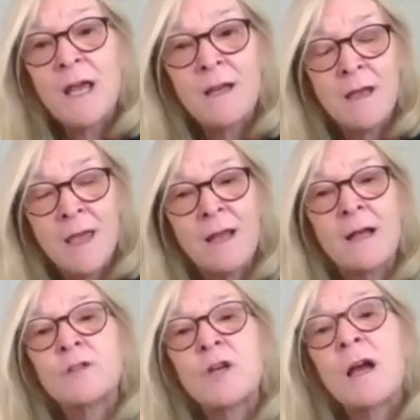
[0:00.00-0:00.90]
and, and
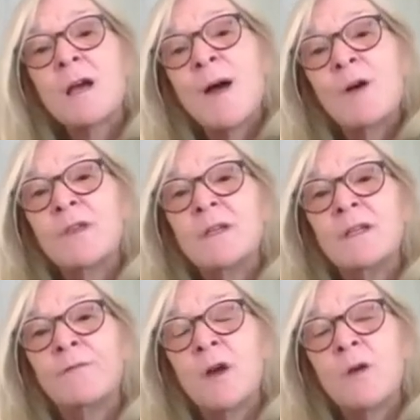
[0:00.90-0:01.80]
I'll talk about the
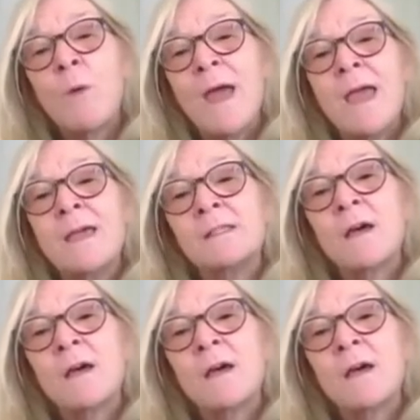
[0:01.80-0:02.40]
different ways